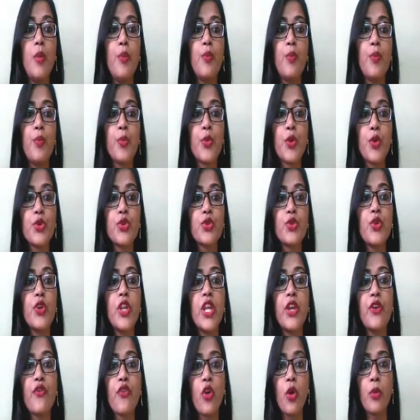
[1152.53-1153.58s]

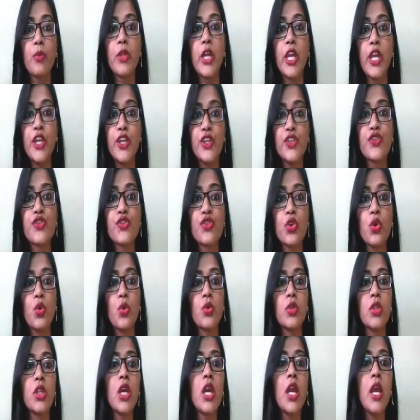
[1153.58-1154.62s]
protruding from the
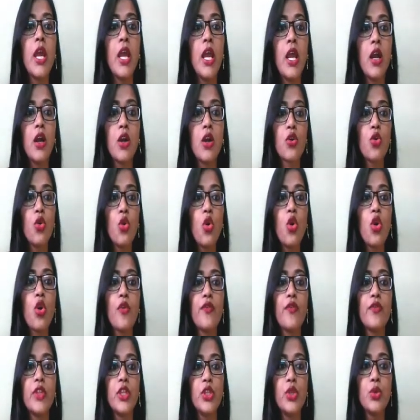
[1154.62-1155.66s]
histone core
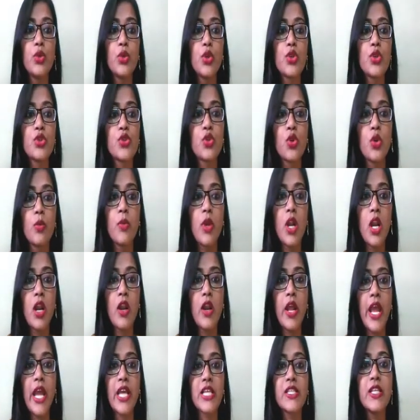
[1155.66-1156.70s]
of the nucleosome are
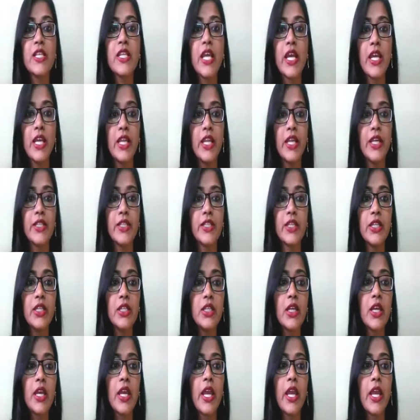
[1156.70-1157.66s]
acetylated,